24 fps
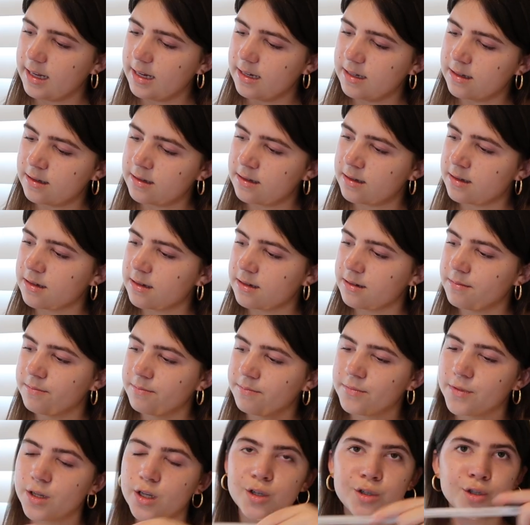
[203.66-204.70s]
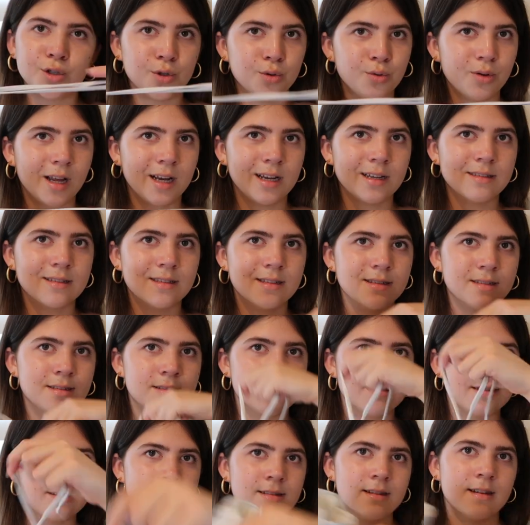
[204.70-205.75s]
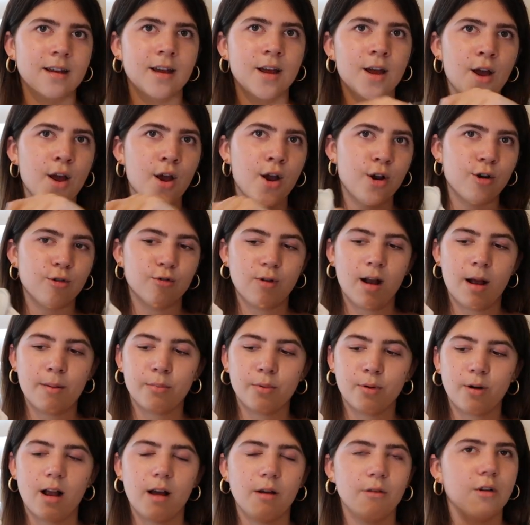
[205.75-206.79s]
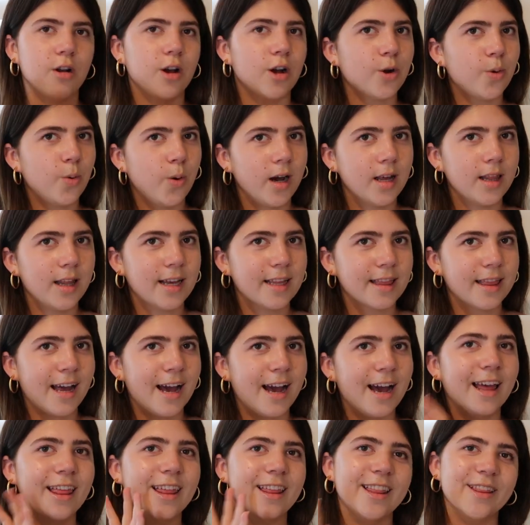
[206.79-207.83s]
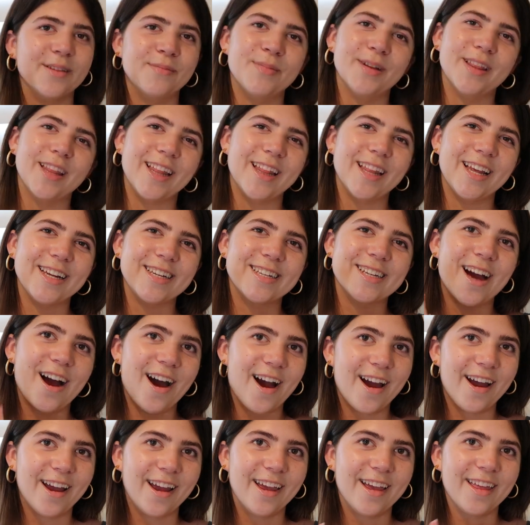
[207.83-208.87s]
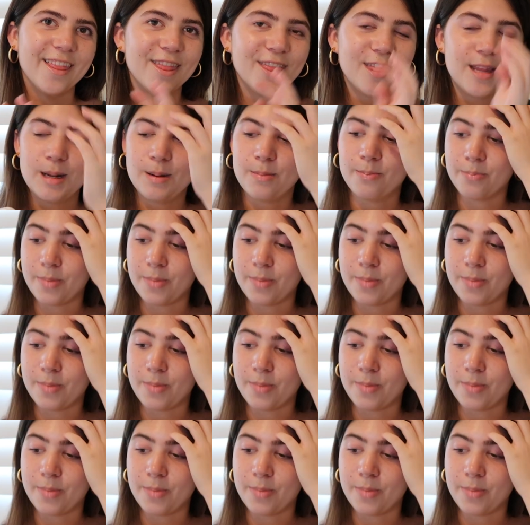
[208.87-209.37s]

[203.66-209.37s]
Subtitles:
These shoelaces wrap around, not quite like that, but then they tie in the